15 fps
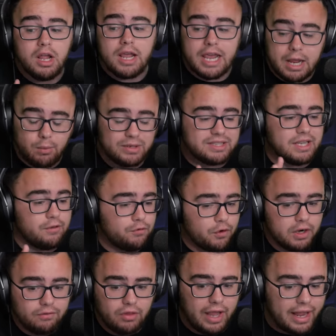he was in
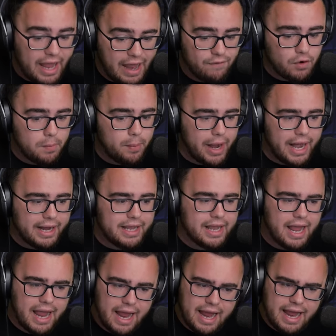front of like
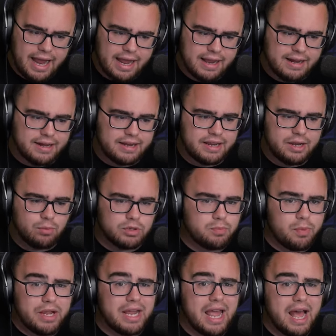everybody and he was
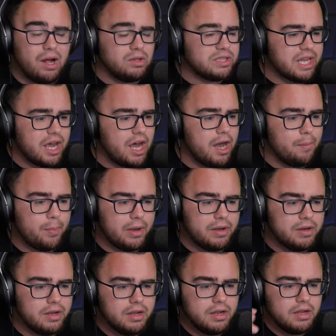being held up
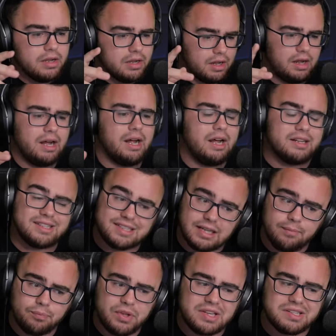and on
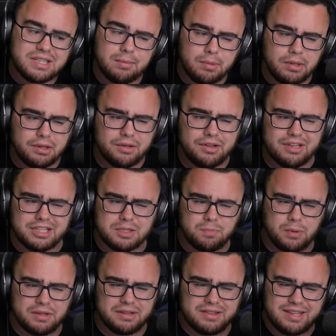something similar to this,
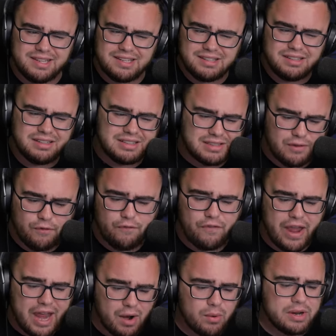but this looks
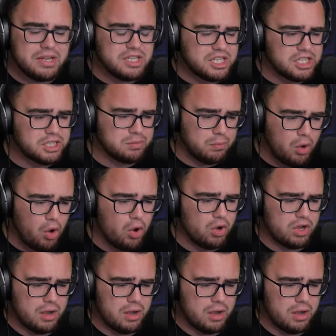very small